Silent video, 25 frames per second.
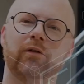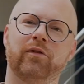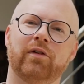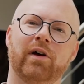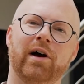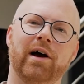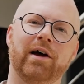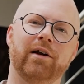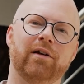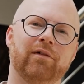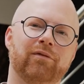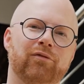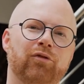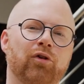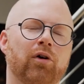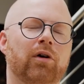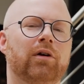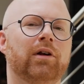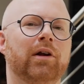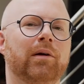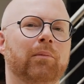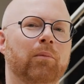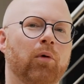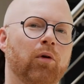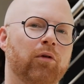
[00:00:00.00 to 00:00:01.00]
tired of
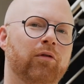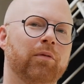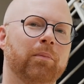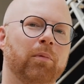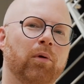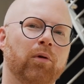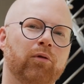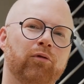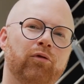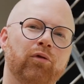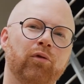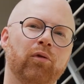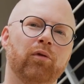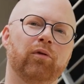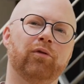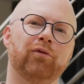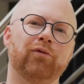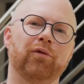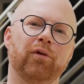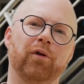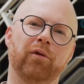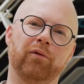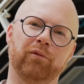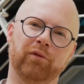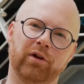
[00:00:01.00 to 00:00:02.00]
juggling multiple tools
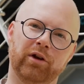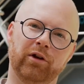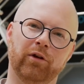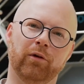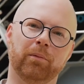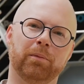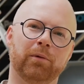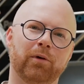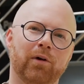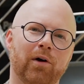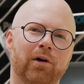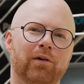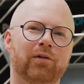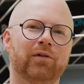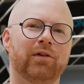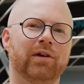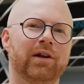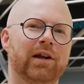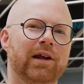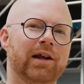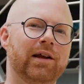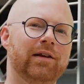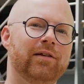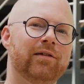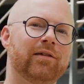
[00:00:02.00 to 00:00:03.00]
for your video production
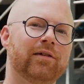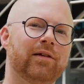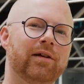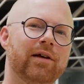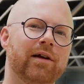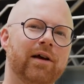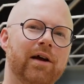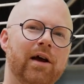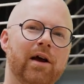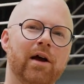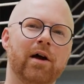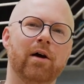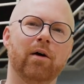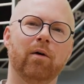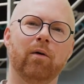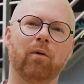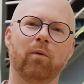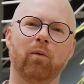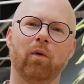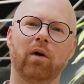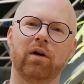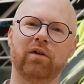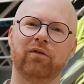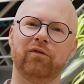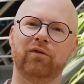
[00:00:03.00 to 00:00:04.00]
needs?
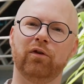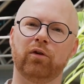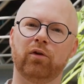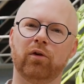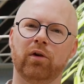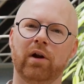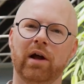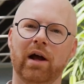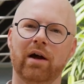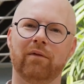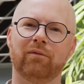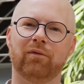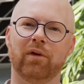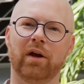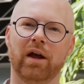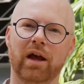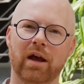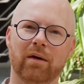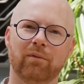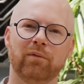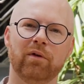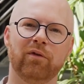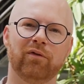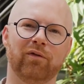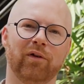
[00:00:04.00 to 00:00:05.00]
What if you could have
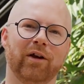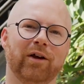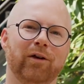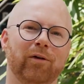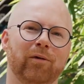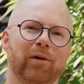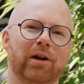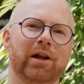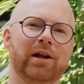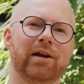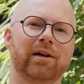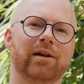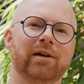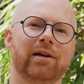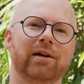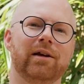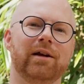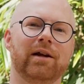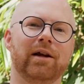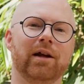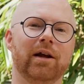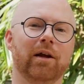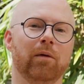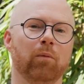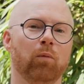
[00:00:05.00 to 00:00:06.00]
everything you need
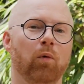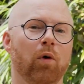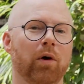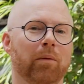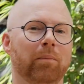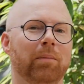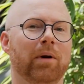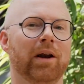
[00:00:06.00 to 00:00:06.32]
in one